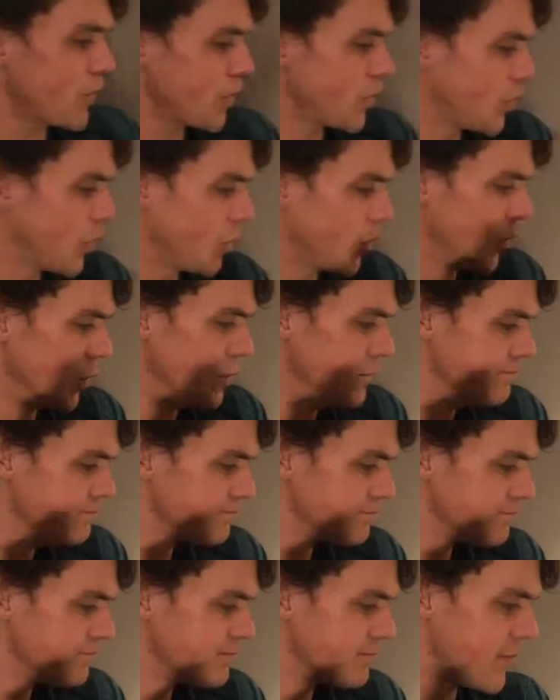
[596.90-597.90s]
Cool.
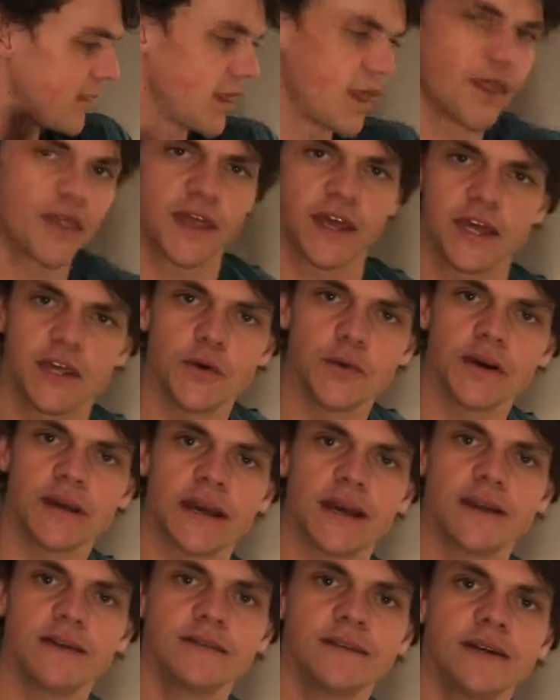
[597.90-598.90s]
Thank you
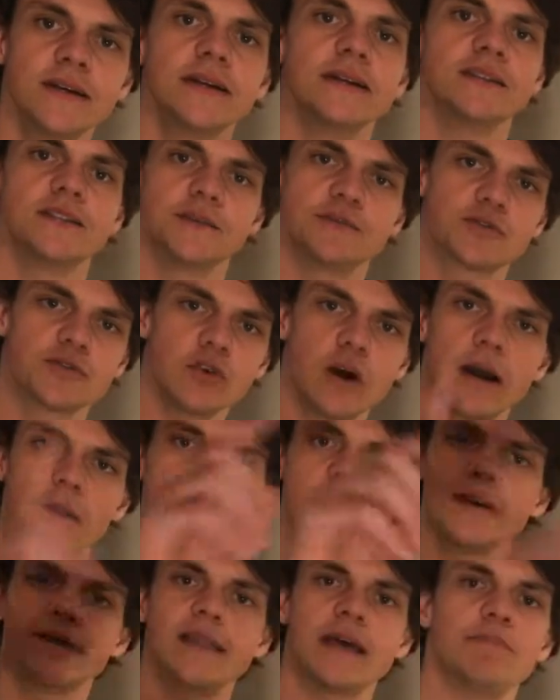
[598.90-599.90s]
again.
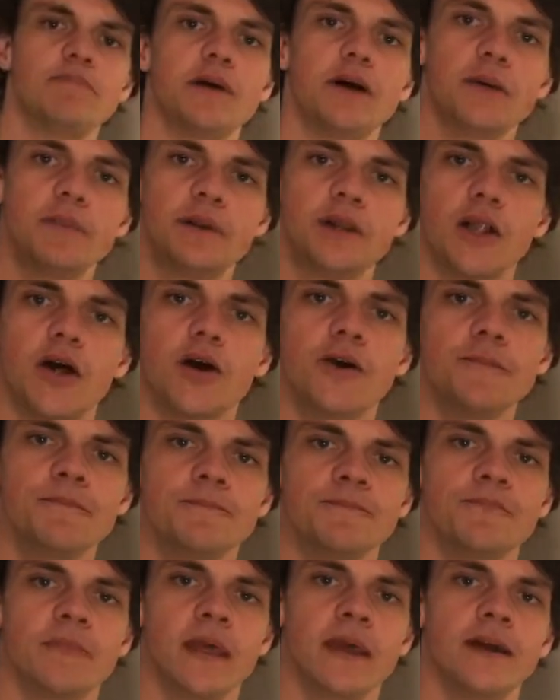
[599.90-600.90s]
Subscribe, click that bell below.
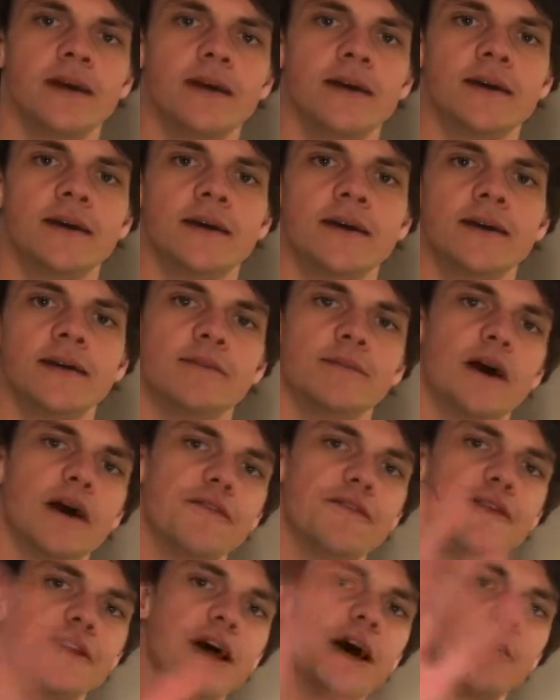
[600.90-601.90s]

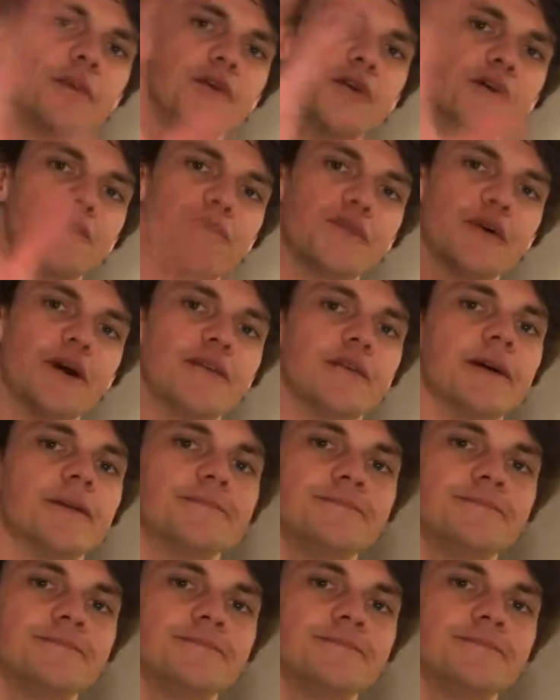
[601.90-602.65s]
Bye for now, but not forever.